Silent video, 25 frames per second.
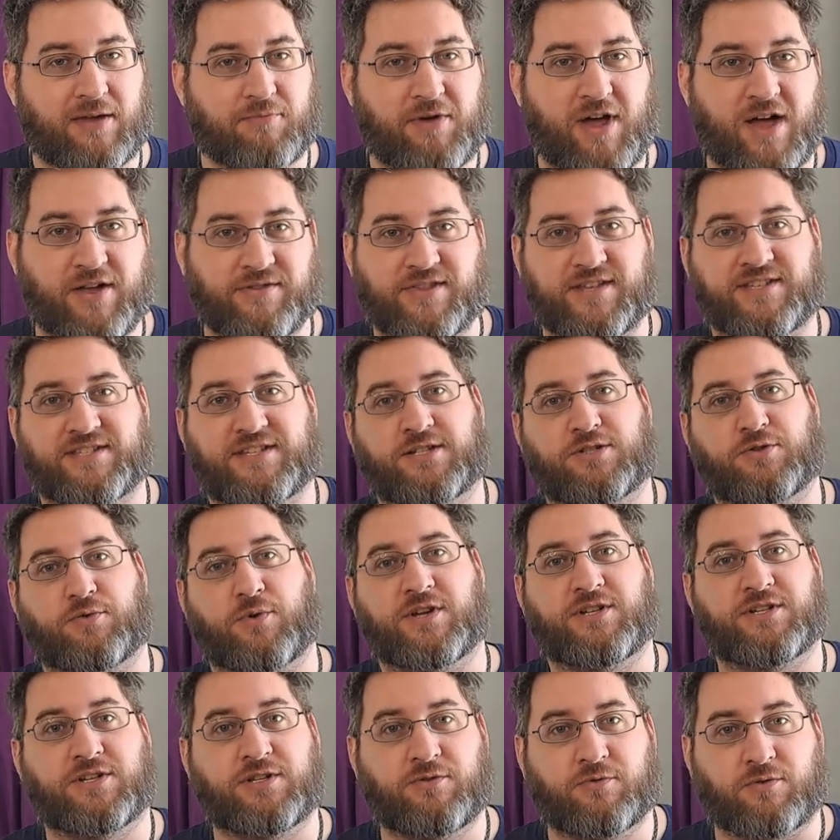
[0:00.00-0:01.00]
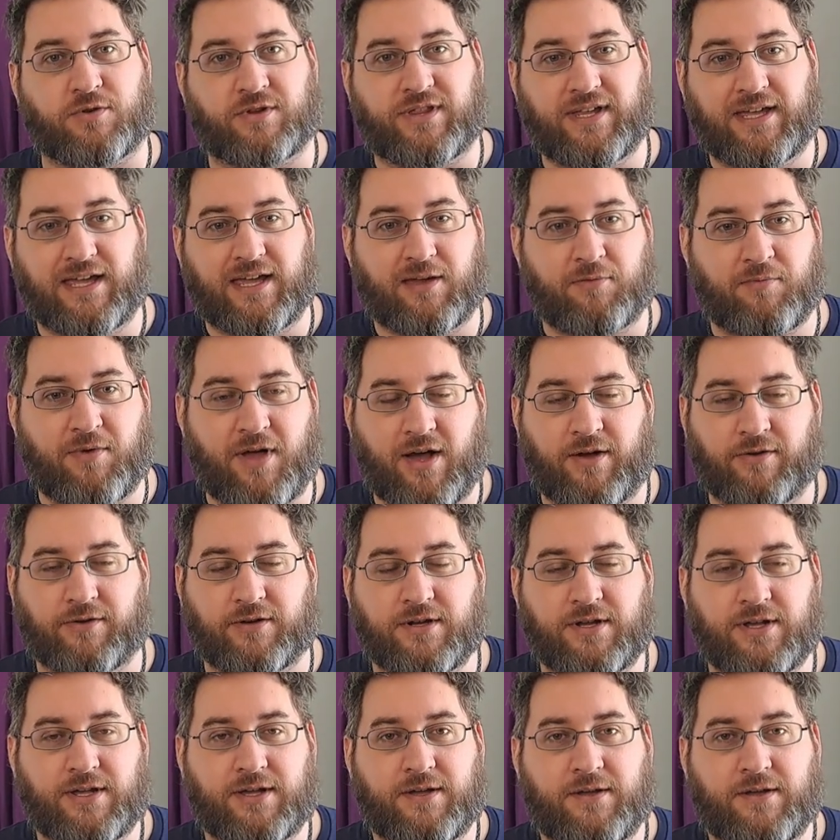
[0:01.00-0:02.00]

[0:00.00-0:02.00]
about, the situation you were thinking about,